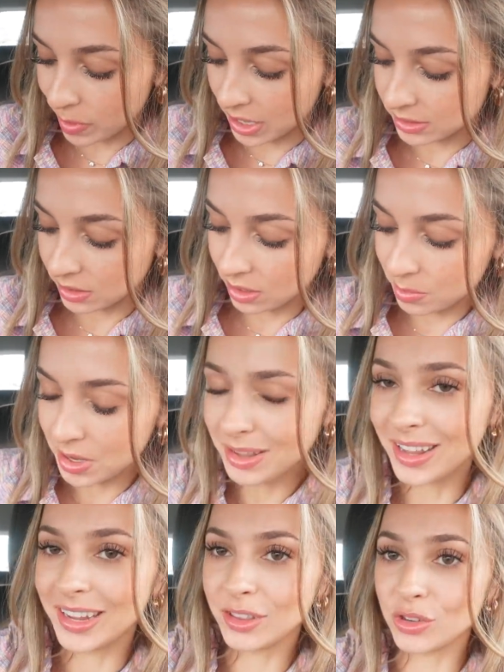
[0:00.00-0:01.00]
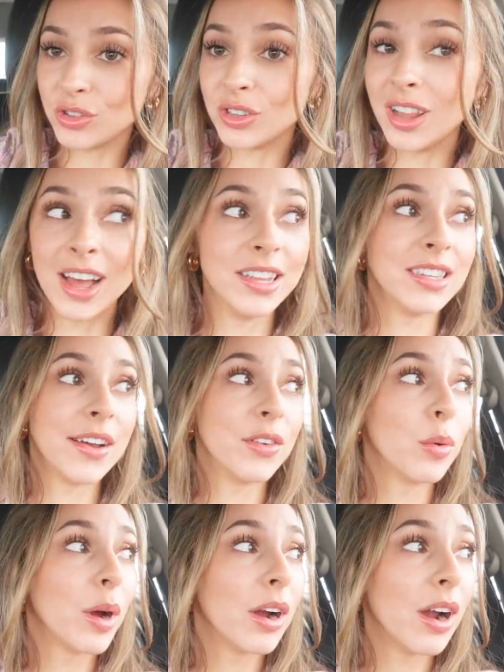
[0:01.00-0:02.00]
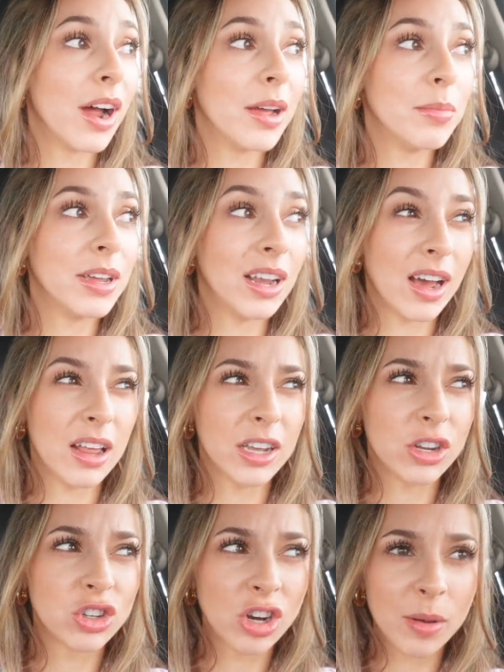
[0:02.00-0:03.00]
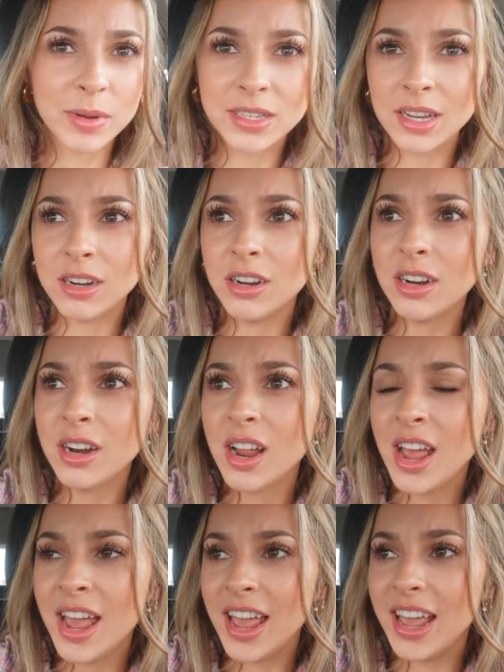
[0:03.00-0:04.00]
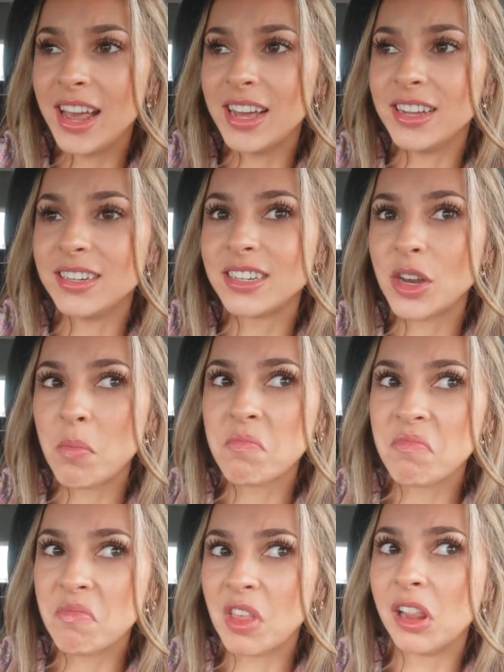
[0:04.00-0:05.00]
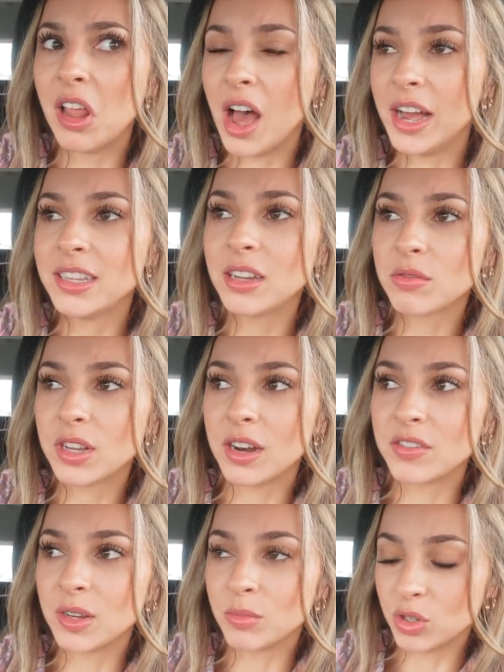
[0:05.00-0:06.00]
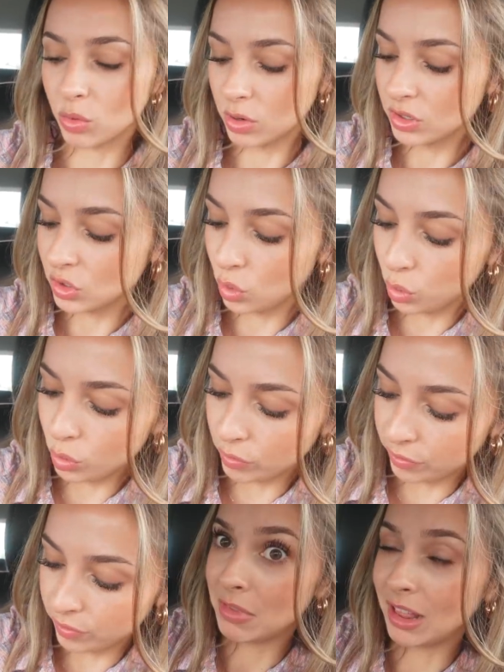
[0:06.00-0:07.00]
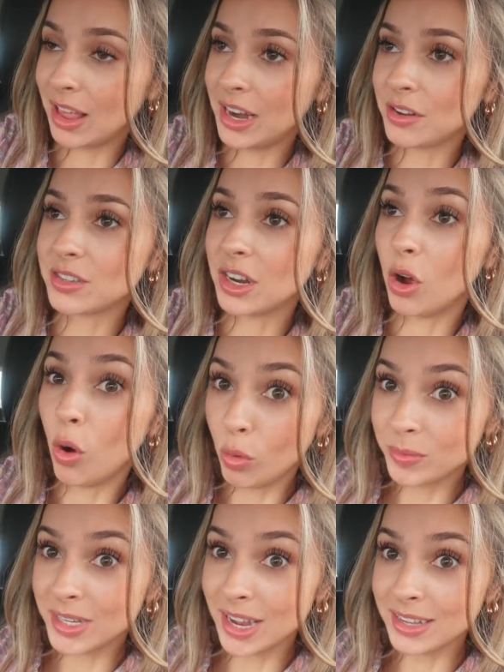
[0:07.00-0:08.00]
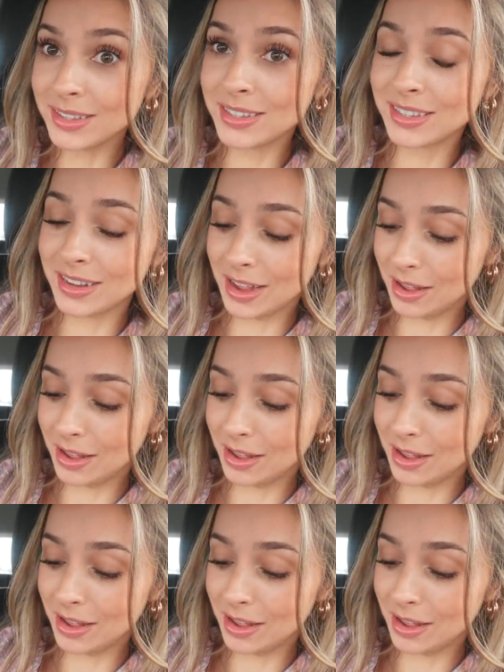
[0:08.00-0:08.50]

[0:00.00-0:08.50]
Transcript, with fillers: capacity limit. Like there's lines everywhere. I'm at like a shopping center and the lines outside of some stores, whew, the line outside of HomeSense,